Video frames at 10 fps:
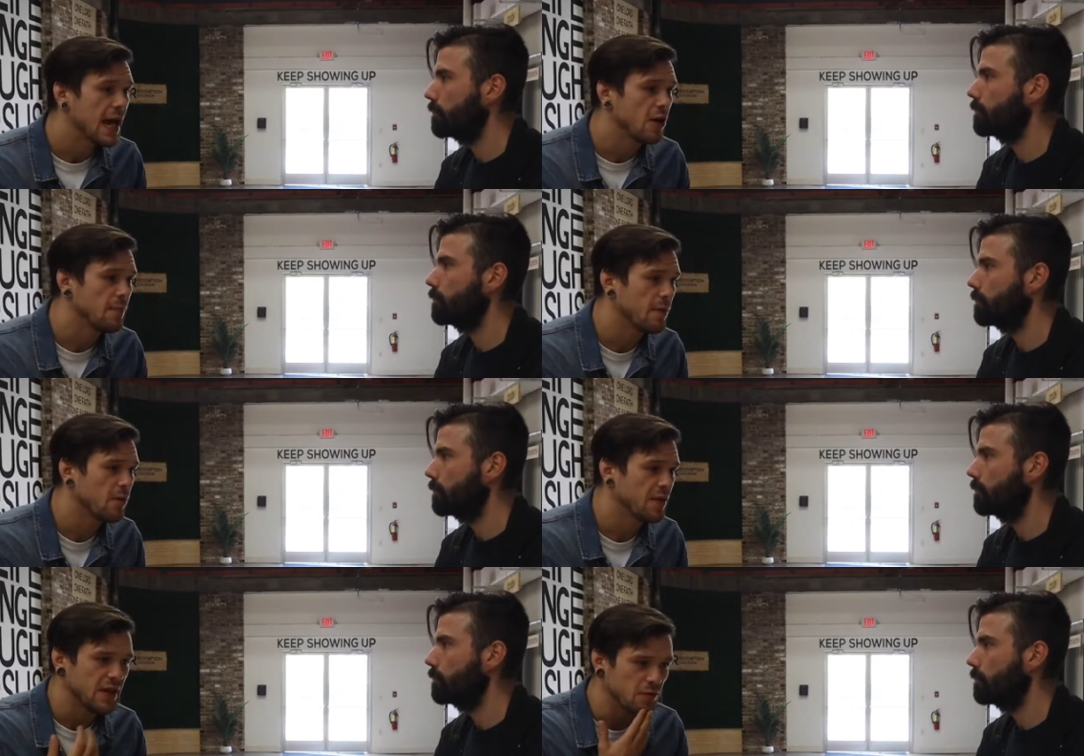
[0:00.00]
Speaker 1: I
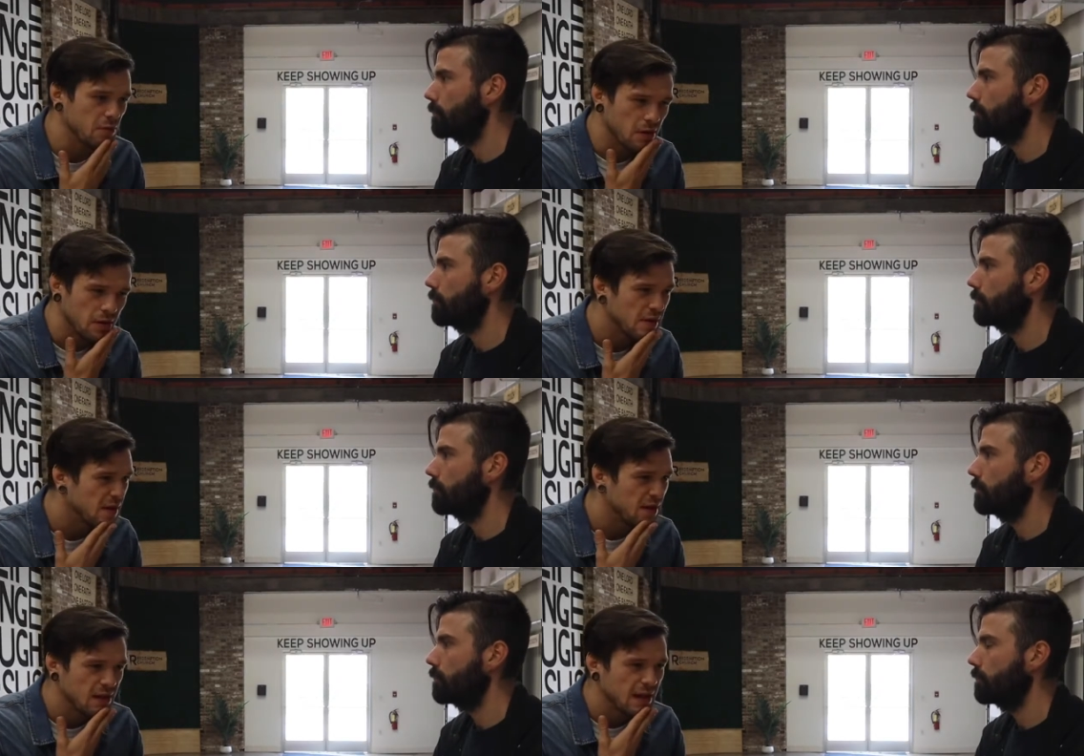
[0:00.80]
remember, I think it was,
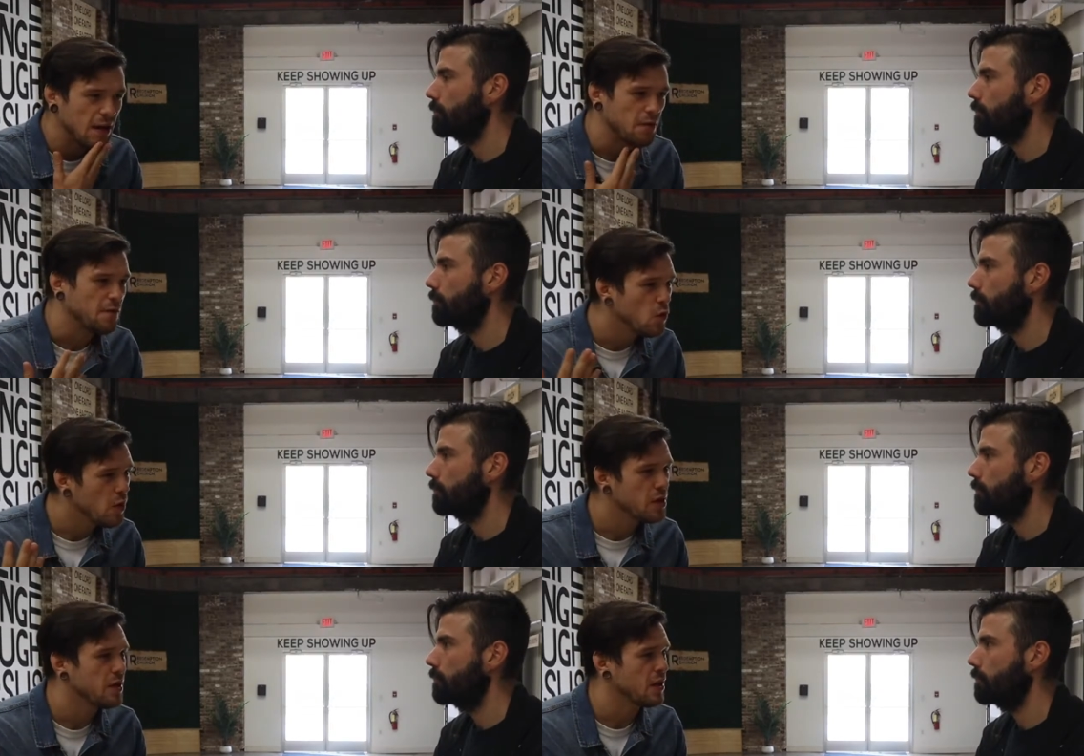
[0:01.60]
I was a few
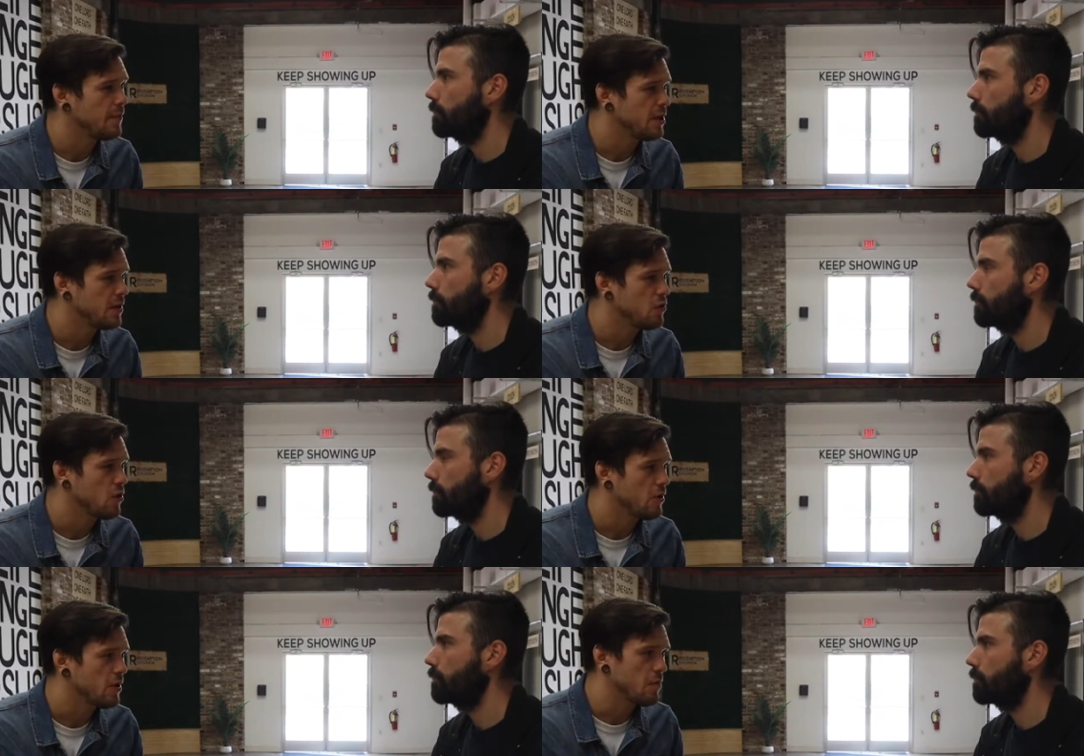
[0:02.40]
weeks into coming into
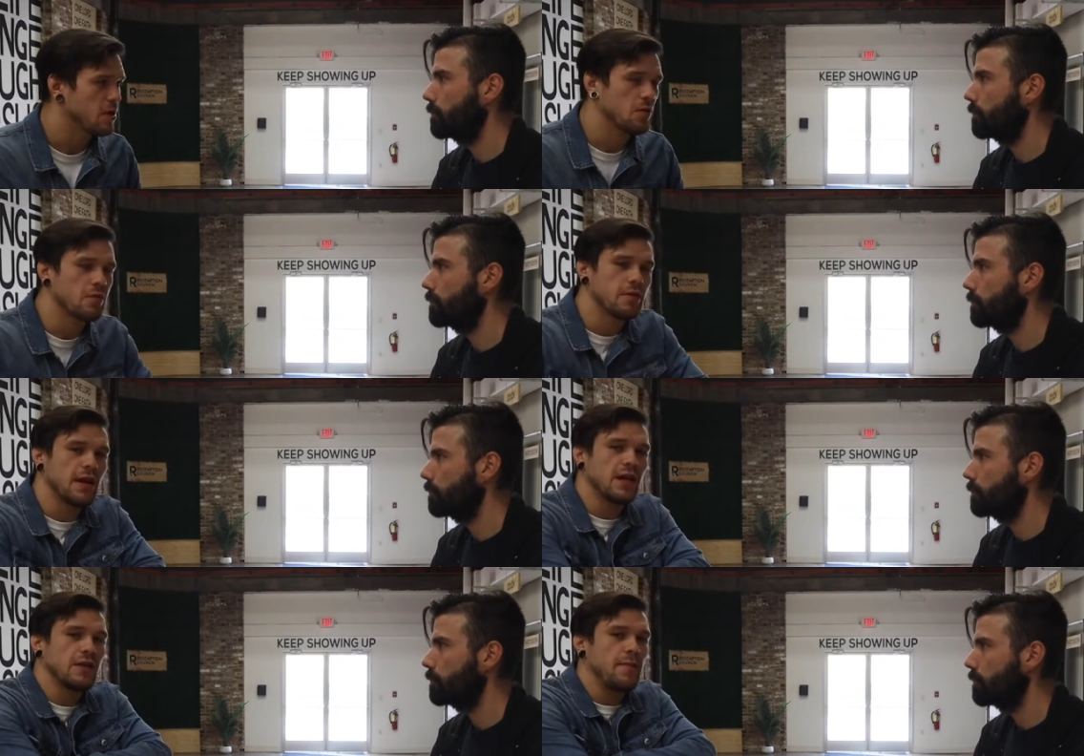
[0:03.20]
church. I was still
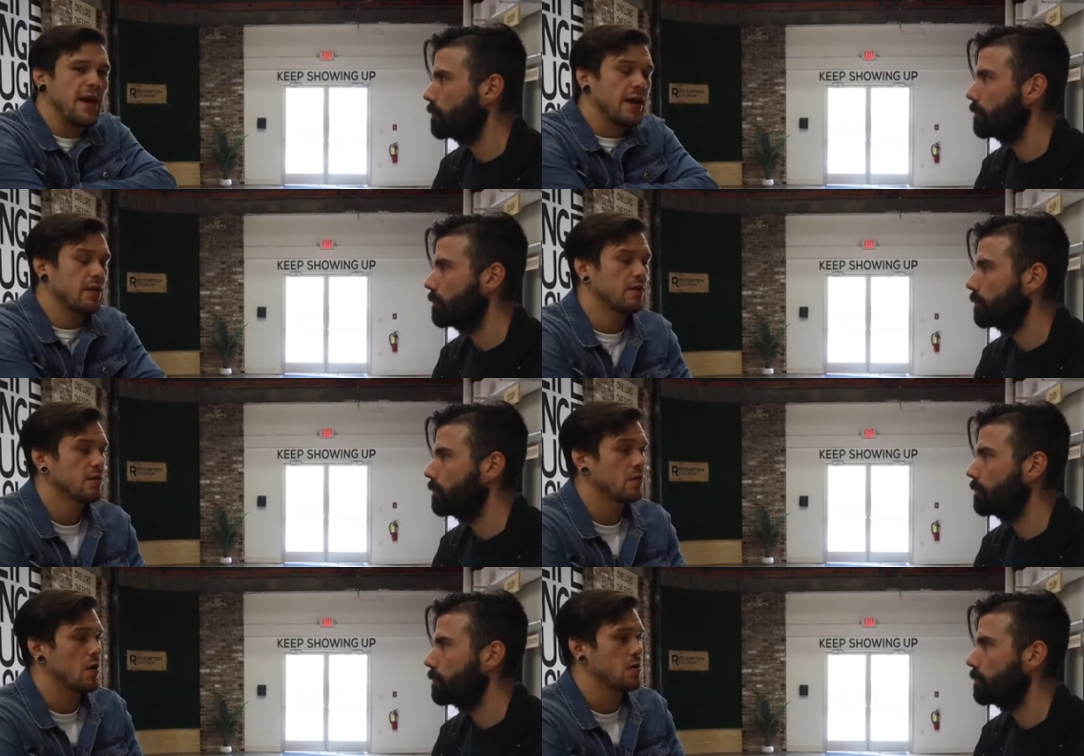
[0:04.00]
standing in the back,
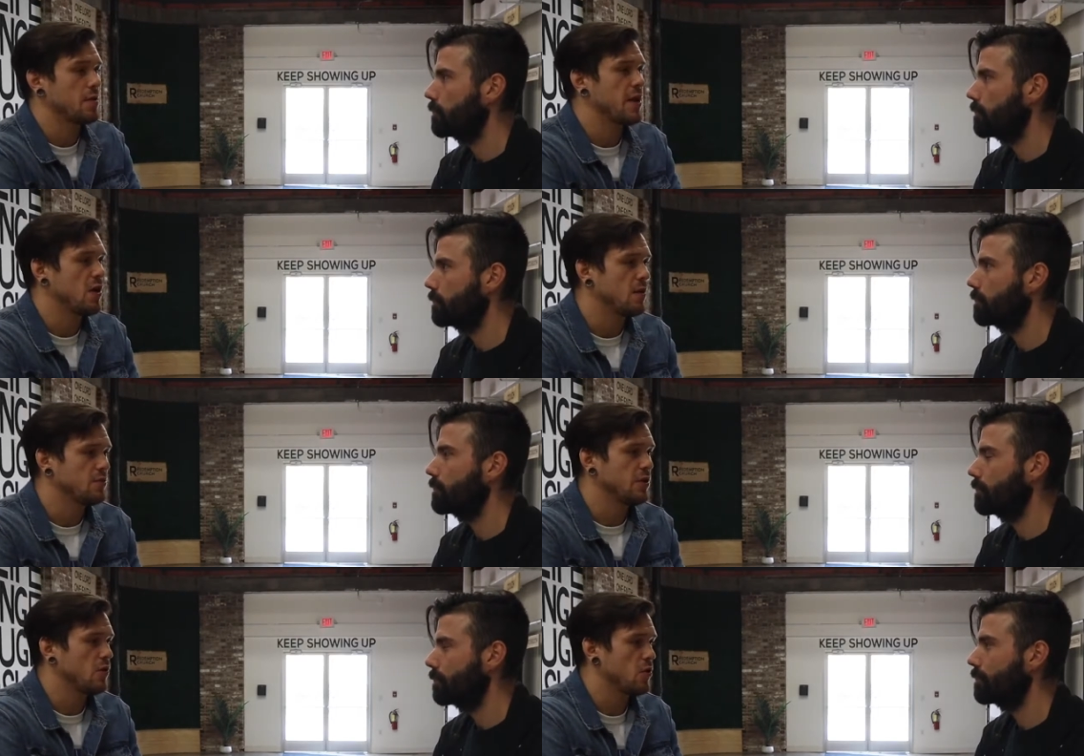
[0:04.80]
crossing my arms
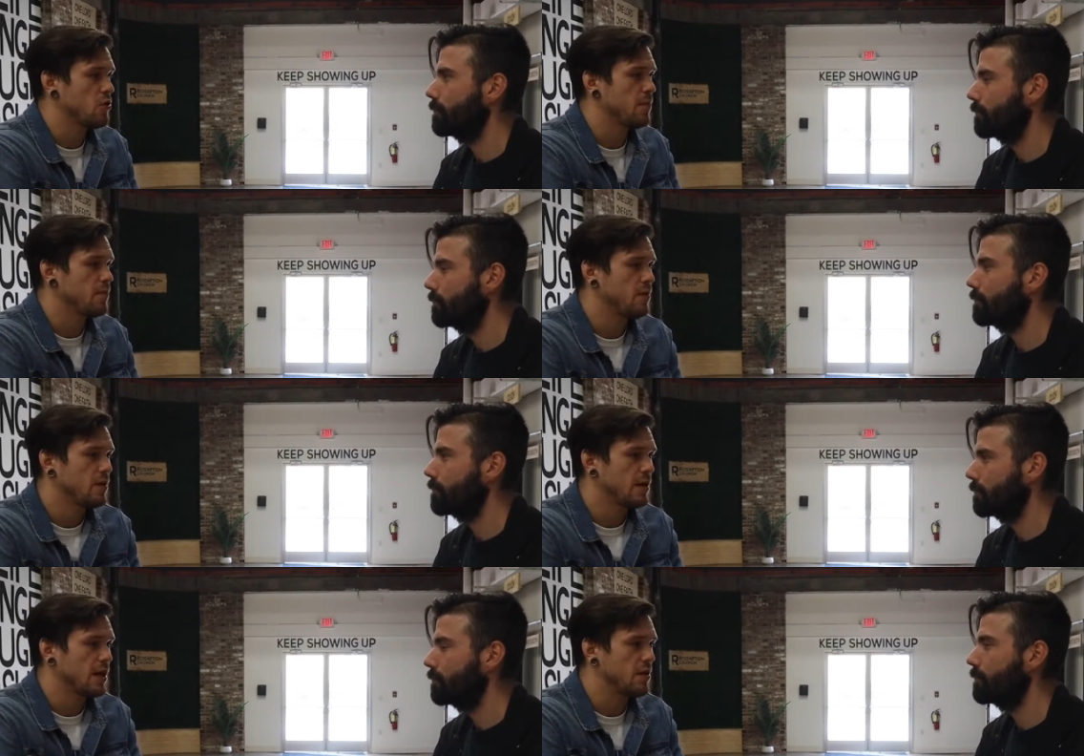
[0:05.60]
during worship
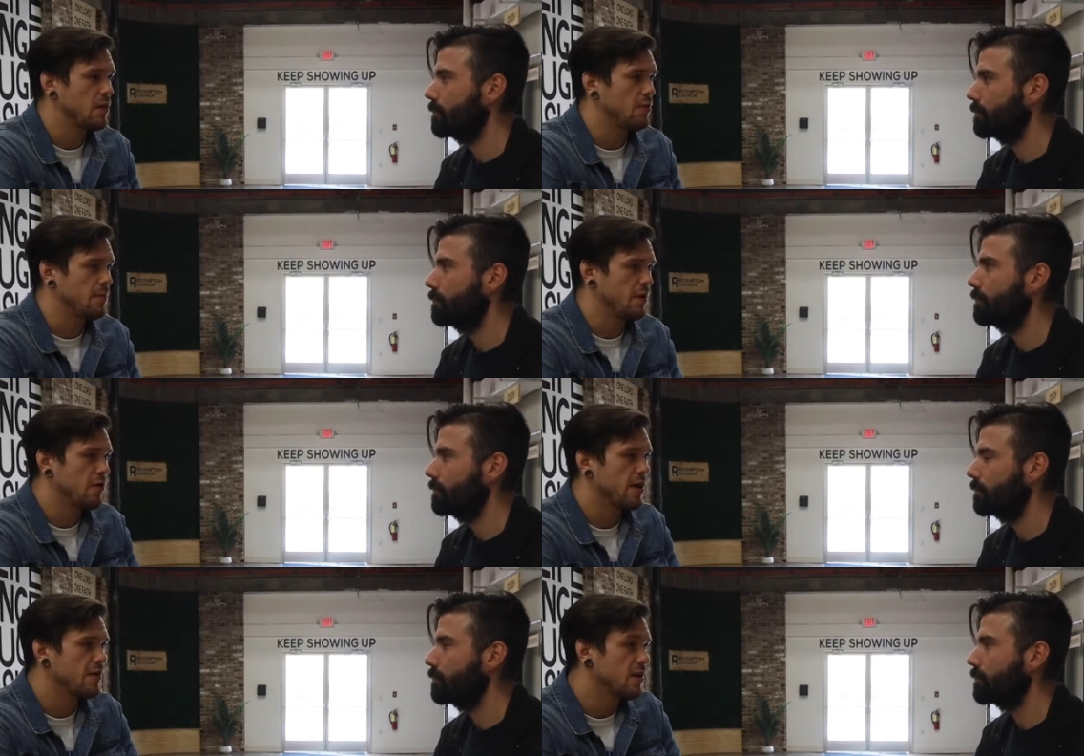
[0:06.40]
kind of not one to be
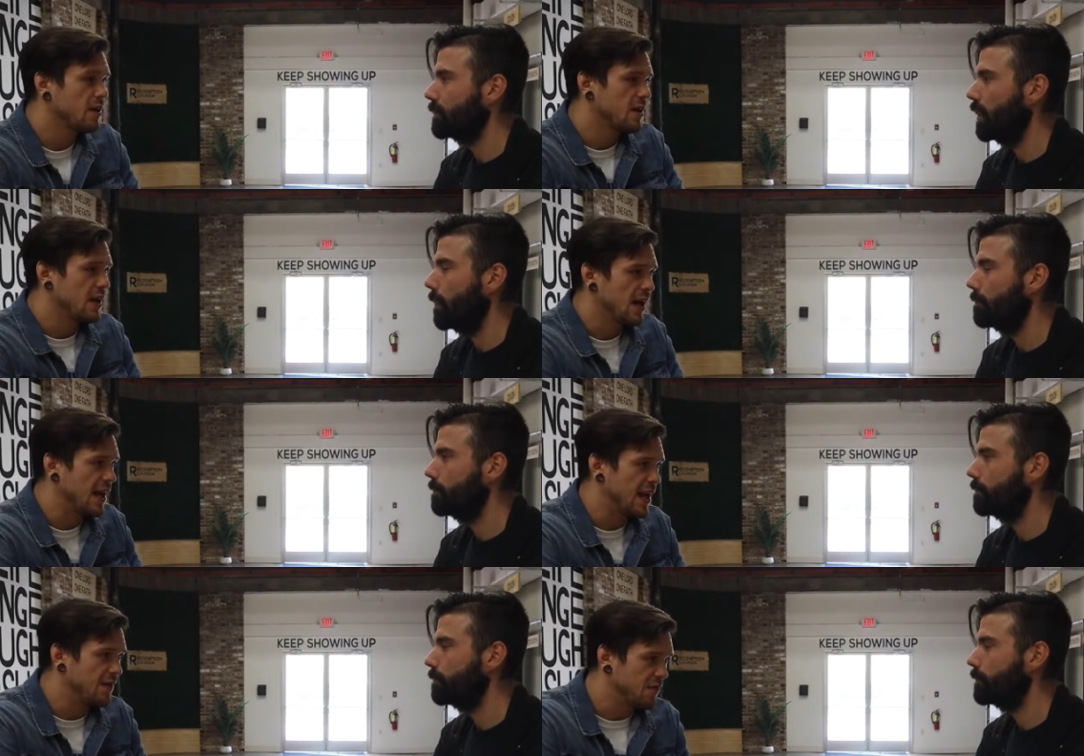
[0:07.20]
around. Yeah.
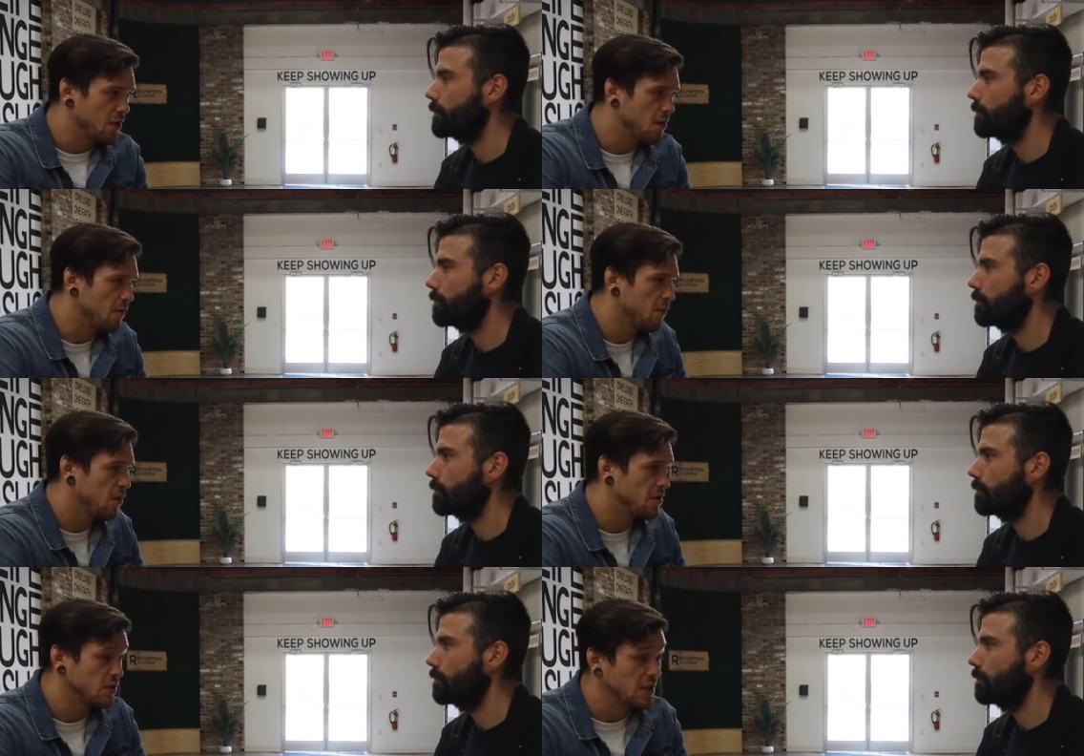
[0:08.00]
And the sermon
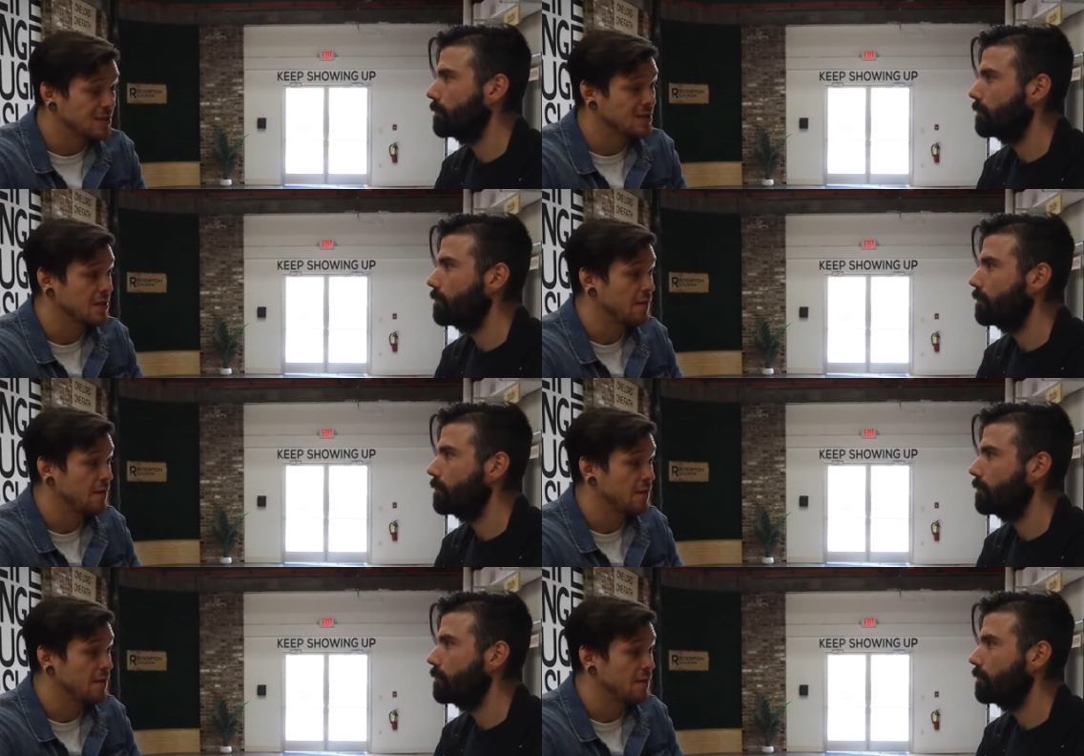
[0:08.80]
was Jesus